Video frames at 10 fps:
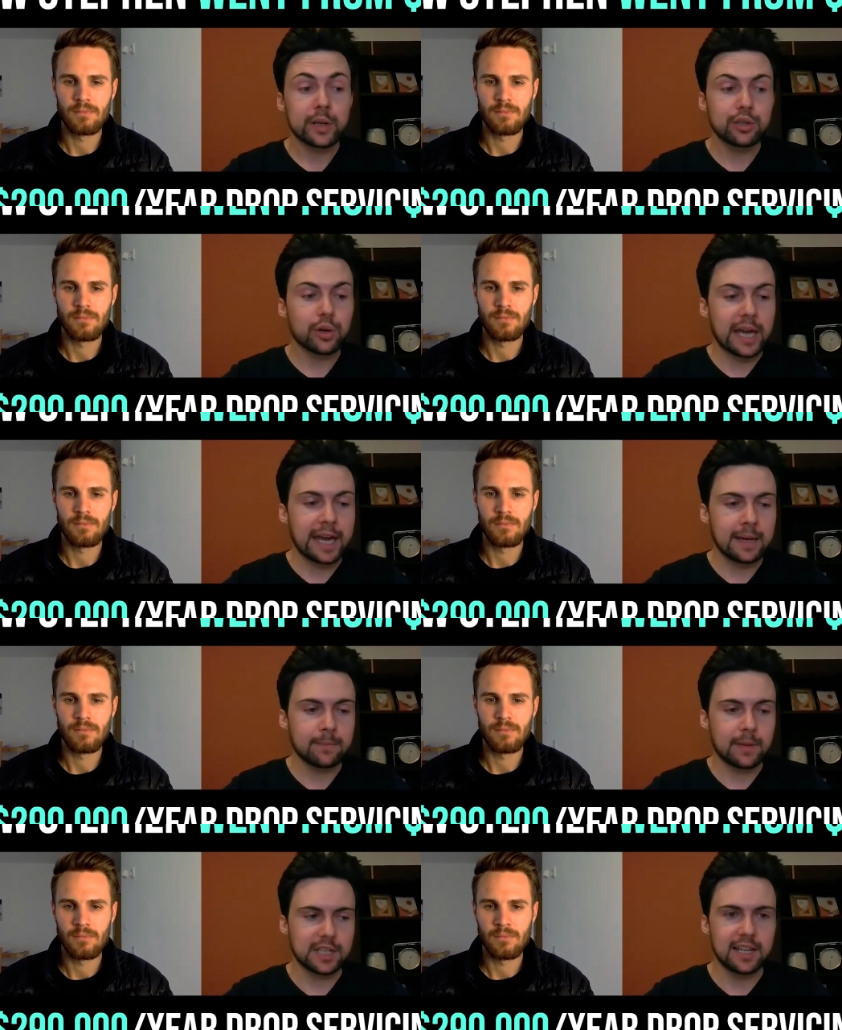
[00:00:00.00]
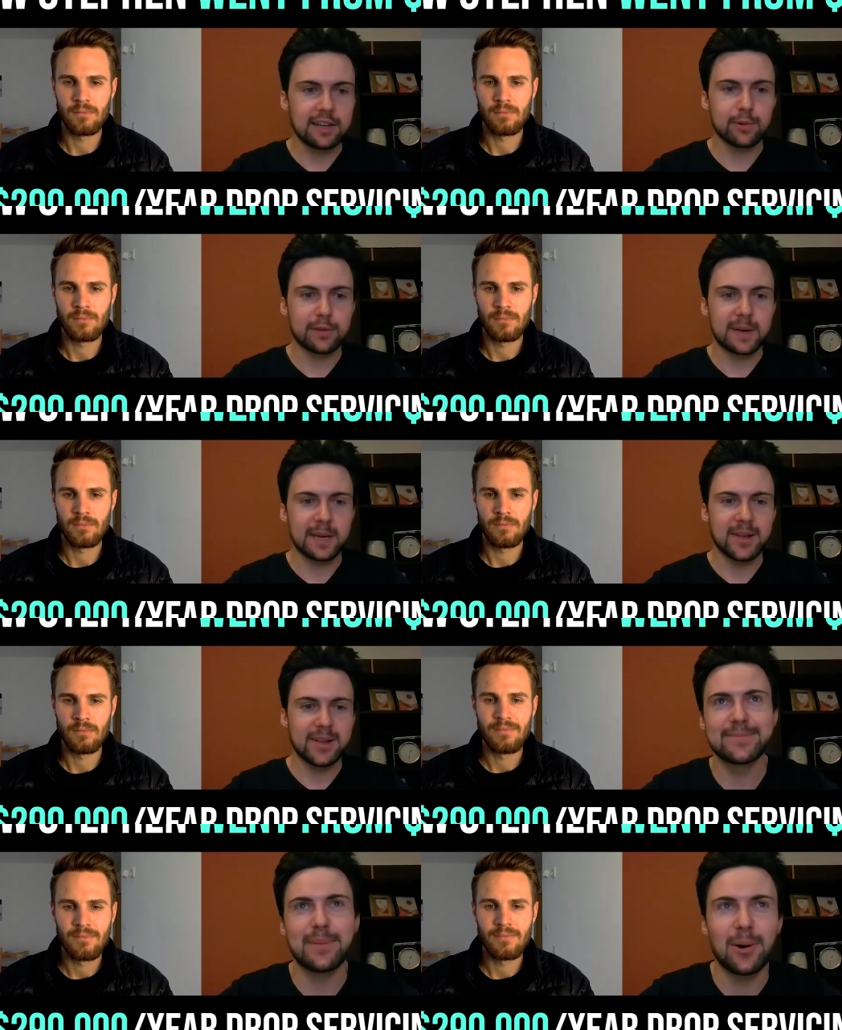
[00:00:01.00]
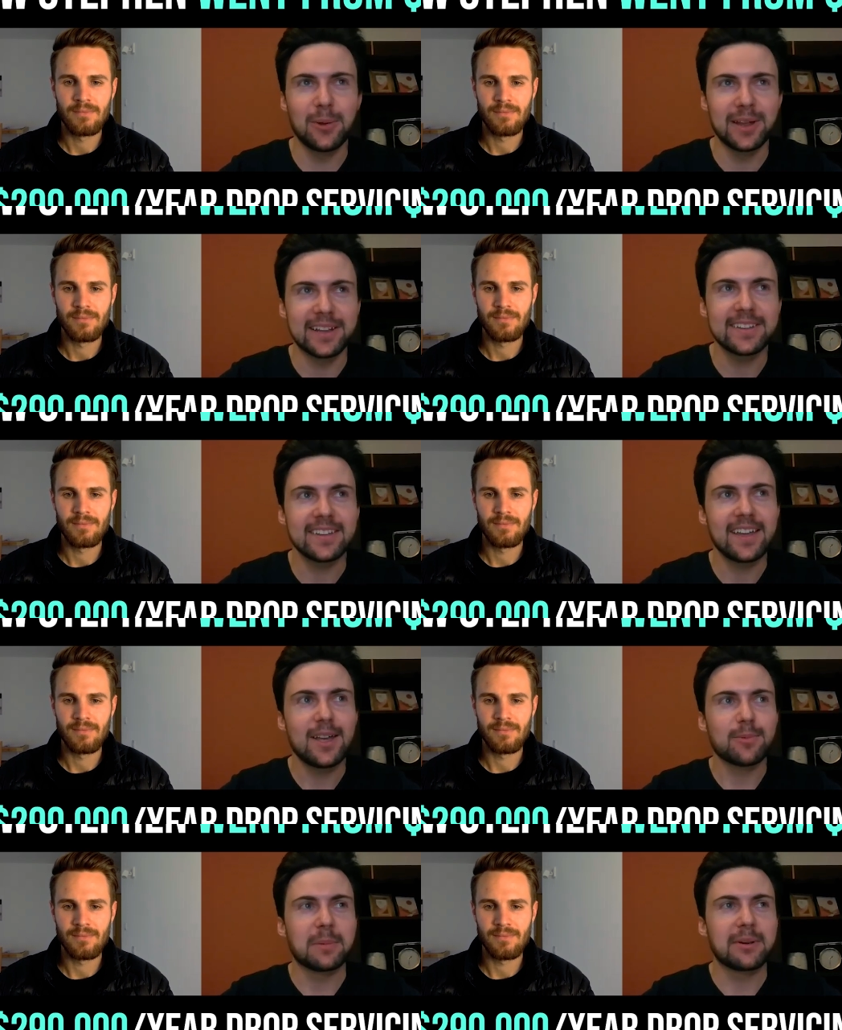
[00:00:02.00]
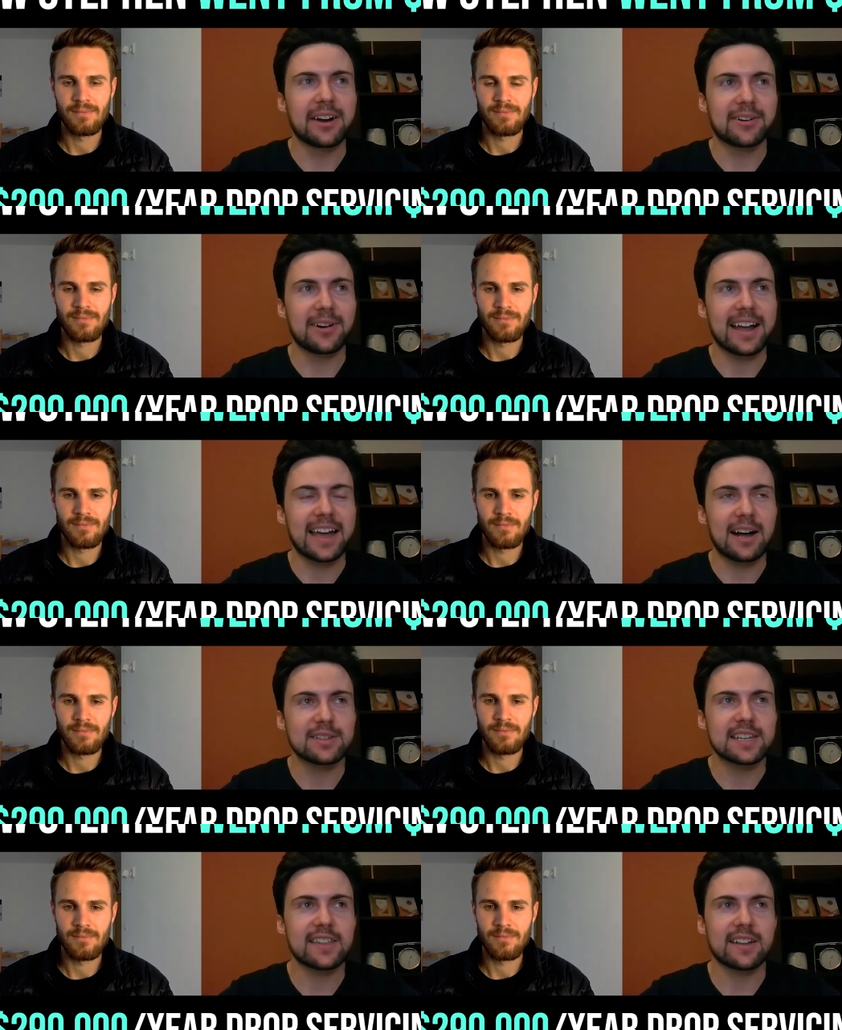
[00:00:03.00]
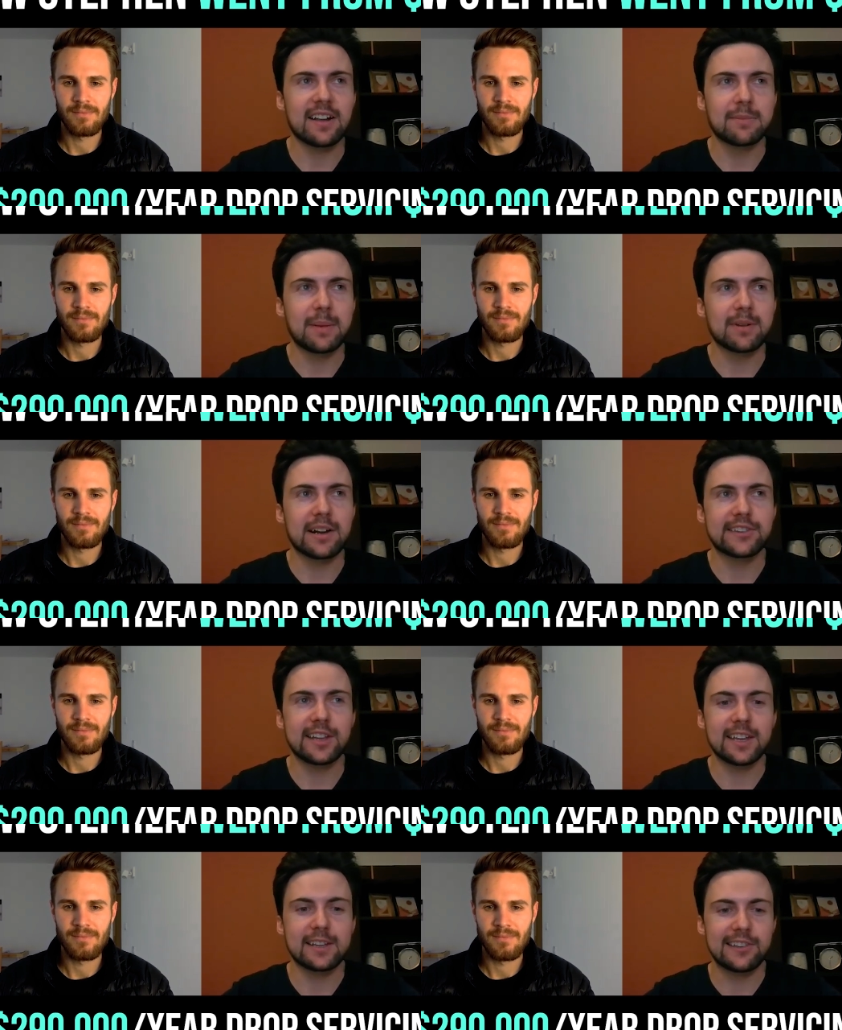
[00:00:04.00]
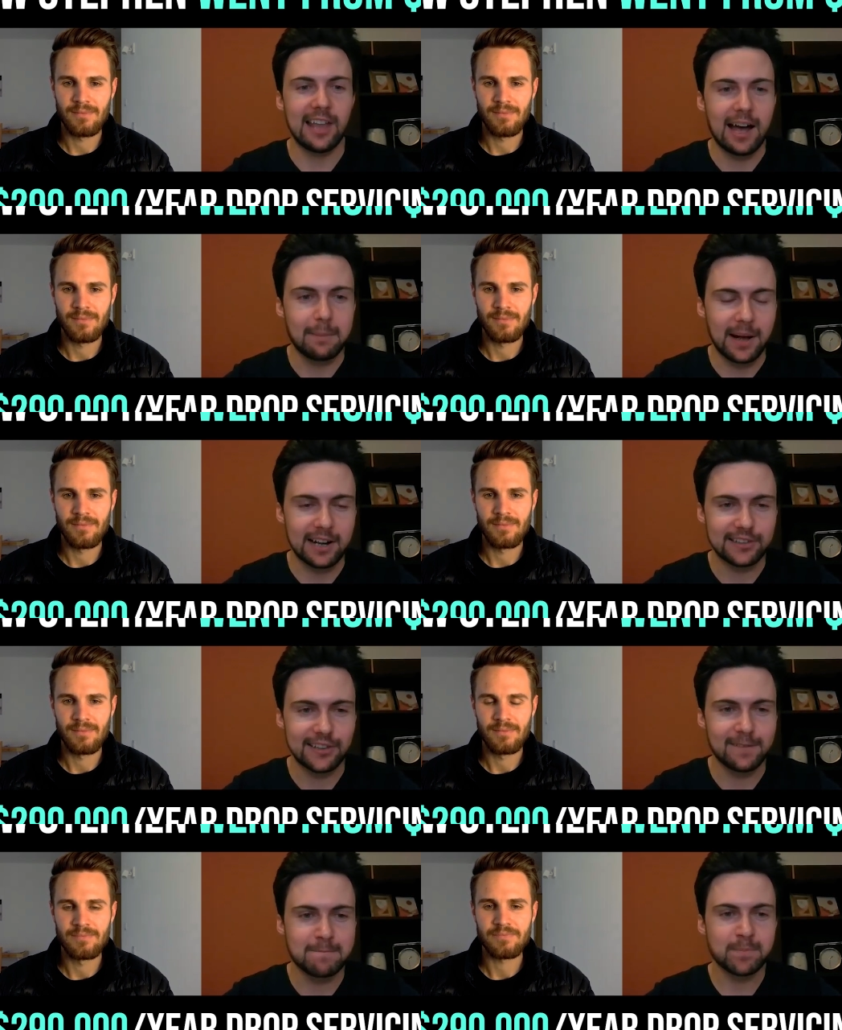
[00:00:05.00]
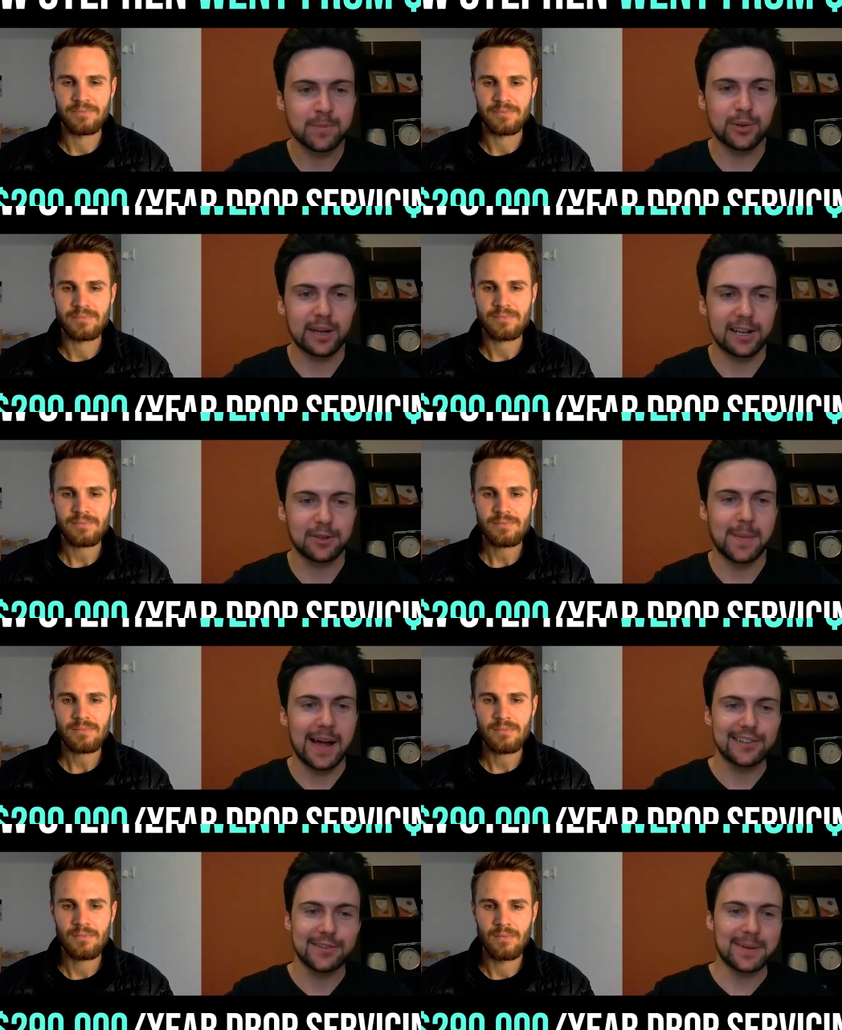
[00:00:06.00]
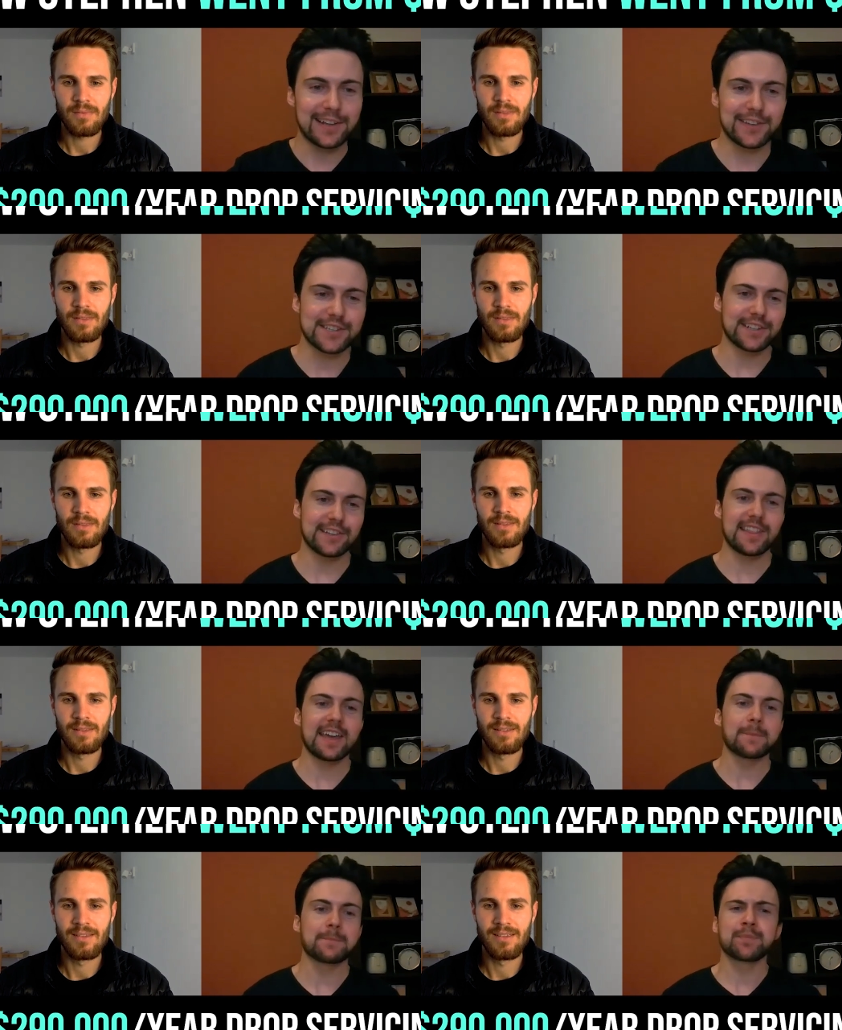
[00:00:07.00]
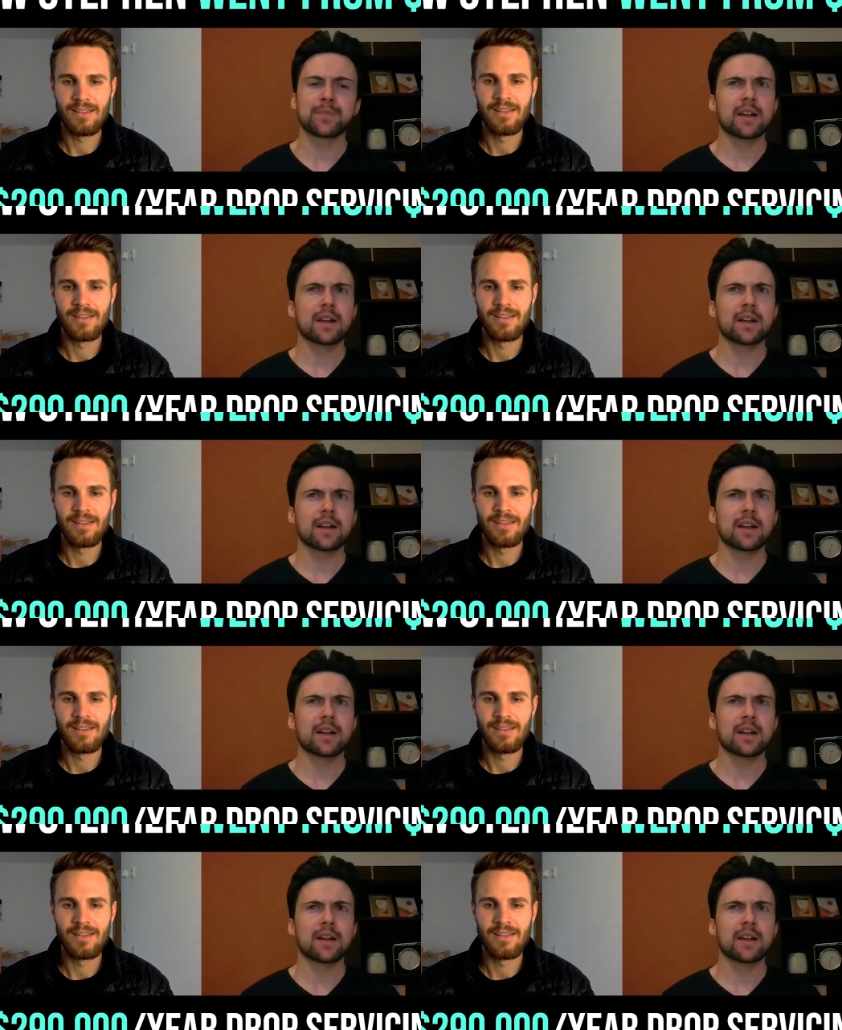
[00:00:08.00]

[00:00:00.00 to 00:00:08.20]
Speaker 1: when you came to live with me in Poland when we were in Krakow together, and I remember us sitting in Starbucks and doing a little mastermind sessions there.